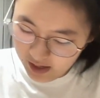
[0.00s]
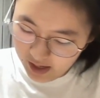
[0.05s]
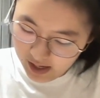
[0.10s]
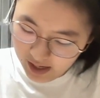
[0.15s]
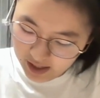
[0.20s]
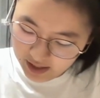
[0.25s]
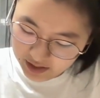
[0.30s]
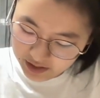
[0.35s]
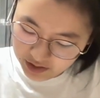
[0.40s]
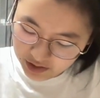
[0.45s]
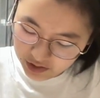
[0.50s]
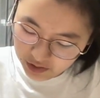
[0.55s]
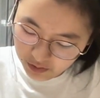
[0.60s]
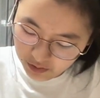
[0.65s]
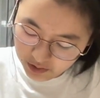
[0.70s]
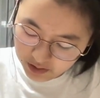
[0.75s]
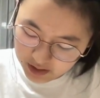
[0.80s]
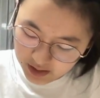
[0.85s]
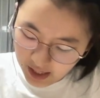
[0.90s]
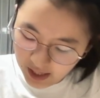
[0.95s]
And so
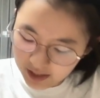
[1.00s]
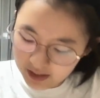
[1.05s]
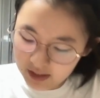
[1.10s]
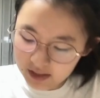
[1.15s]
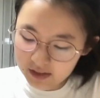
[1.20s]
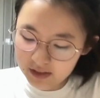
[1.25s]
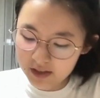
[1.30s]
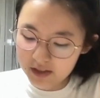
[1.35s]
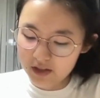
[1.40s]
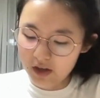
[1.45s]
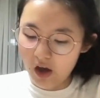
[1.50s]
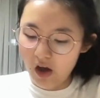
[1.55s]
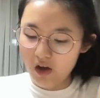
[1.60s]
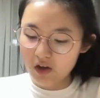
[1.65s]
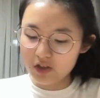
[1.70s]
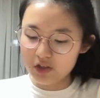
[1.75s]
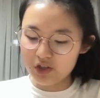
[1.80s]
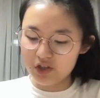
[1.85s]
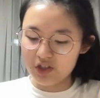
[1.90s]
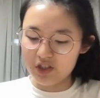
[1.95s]
technically the
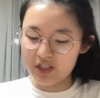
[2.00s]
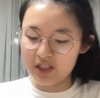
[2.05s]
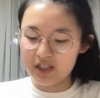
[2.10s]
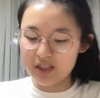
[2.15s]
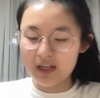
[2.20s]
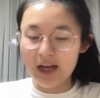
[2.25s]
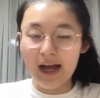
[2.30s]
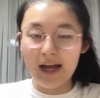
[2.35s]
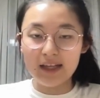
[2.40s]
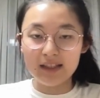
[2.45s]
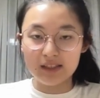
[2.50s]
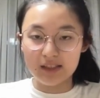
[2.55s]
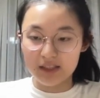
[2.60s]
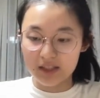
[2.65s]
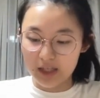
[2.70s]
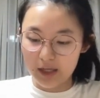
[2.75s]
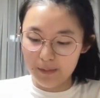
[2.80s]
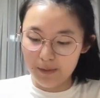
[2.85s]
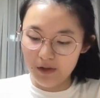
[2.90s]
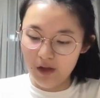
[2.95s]
oxygen still has a
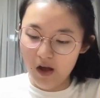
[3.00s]
stable